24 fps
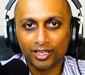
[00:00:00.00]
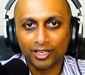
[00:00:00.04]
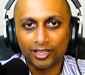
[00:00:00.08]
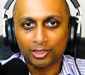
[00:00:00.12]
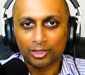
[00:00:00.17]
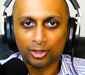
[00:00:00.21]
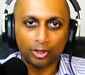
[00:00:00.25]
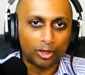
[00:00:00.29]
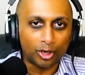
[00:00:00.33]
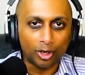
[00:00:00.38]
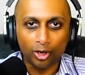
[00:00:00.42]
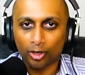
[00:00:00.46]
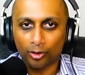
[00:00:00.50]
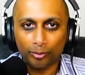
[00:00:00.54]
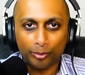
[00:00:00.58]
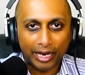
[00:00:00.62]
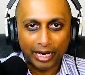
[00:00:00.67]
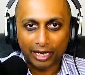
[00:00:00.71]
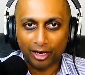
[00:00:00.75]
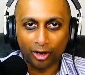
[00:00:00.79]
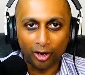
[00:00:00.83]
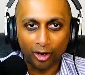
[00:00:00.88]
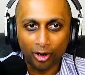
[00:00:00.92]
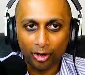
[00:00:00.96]
node
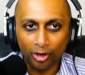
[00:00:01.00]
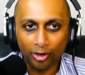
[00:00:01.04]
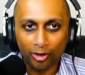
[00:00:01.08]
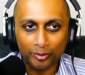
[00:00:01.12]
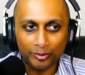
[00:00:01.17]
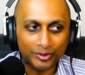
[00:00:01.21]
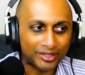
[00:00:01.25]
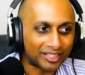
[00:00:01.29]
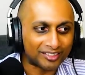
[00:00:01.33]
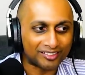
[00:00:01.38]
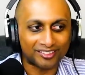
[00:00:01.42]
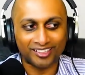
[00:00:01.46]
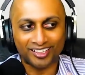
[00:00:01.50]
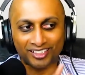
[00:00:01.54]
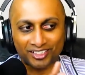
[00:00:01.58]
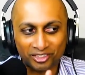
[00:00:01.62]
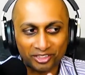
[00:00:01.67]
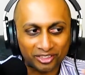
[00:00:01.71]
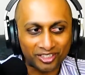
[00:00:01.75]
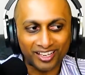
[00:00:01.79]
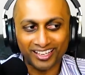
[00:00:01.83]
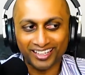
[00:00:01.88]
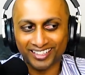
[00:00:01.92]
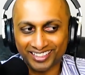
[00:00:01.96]
back home, and that's like your
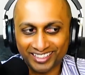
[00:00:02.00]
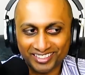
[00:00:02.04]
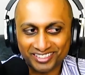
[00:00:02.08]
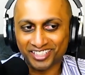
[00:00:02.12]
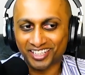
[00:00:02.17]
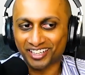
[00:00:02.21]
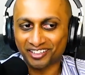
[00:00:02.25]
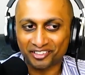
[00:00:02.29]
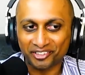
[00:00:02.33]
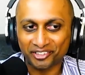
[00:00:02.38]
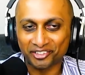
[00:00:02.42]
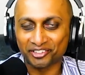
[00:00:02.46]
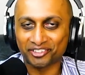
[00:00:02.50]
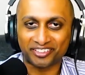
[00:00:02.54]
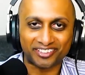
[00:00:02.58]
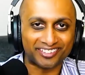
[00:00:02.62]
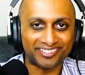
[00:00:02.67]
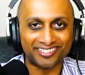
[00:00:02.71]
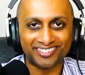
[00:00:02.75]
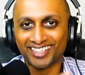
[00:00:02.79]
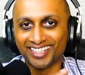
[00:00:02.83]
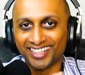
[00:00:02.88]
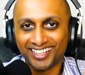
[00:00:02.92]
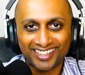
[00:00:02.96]
Lightning channels, and,